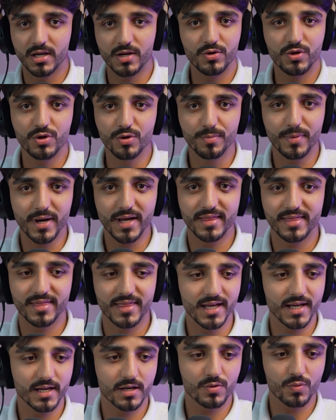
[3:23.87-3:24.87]
Now you might
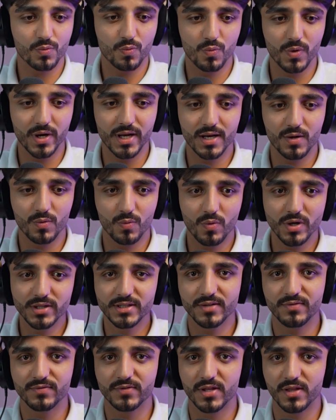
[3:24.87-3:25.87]
think, well,
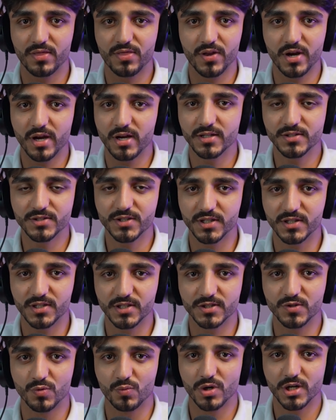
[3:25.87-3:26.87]
what if the 300
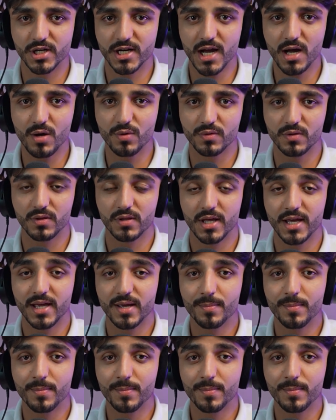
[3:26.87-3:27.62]
doesn't work out?